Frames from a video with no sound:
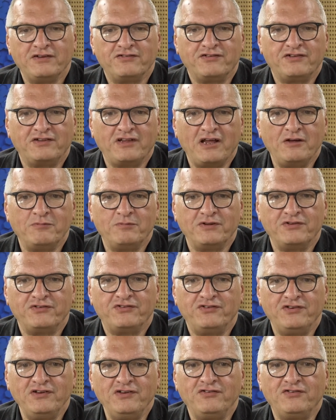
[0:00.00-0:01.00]
stable
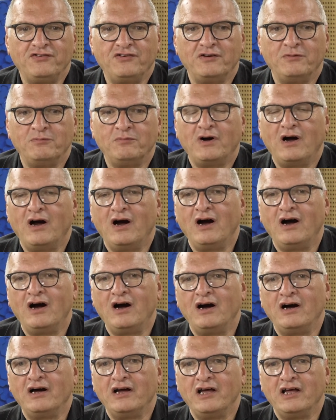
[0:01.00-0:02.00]
system
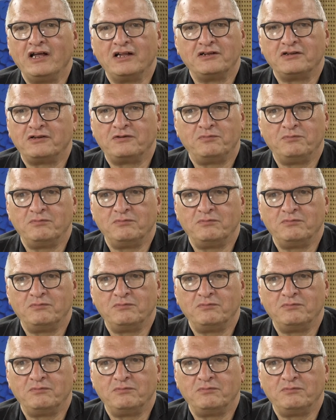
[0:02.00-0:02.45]
and